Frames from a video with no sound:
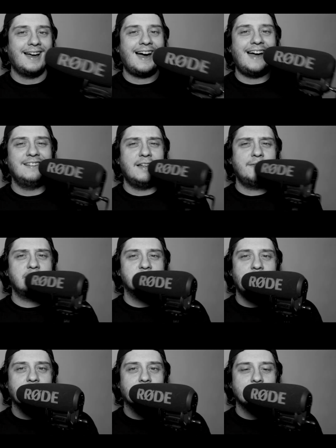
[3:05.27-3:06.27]
I love this
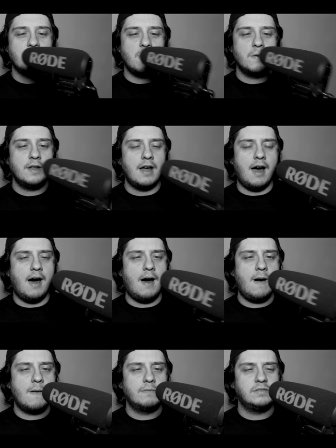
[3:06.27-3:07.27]
microphone
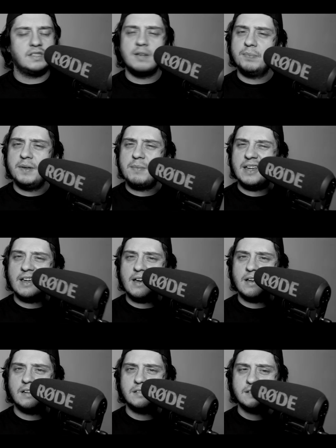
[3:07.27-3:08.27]
simply
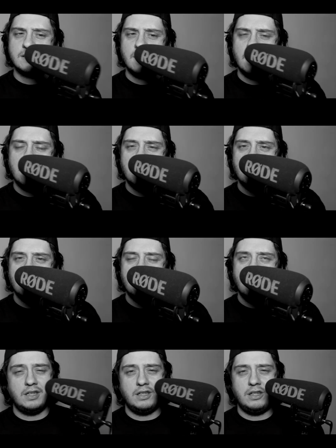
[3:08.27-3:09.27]
because
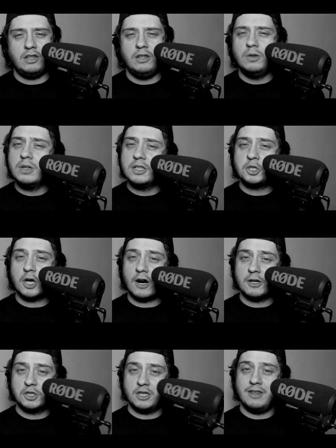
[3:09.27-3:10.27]
you can
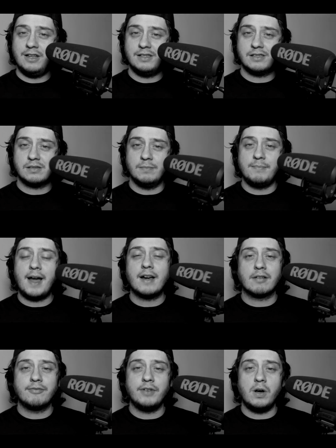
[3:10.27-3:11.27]
charge this
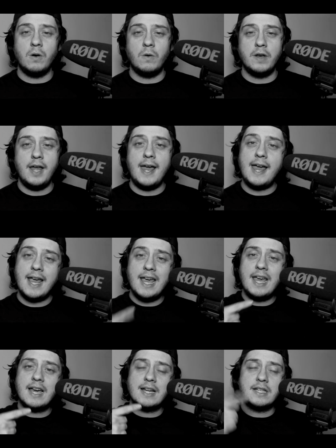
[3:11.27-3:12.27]
microphone,
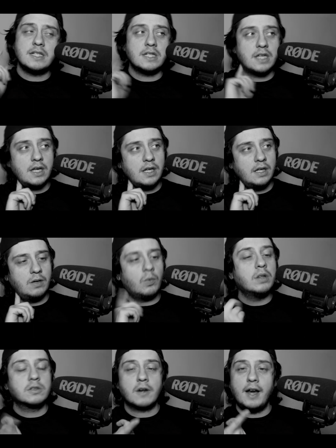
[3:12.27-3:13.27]
and
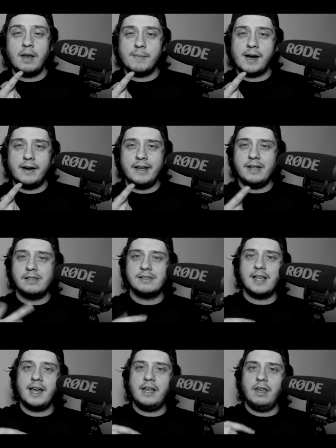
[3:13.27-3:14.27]
what's great about it is
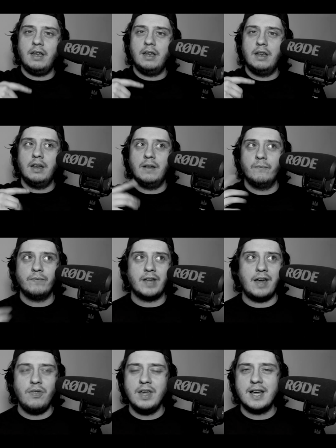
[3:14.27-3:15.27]
that
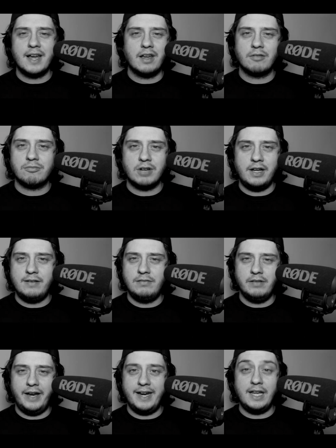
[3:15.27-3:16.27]
I think I could run,
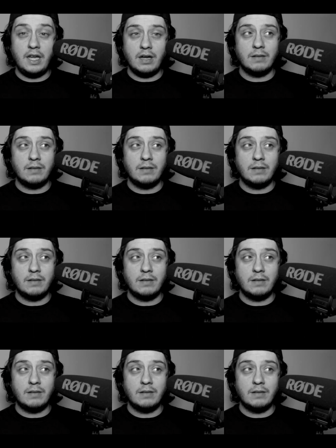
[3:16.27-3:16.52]
like,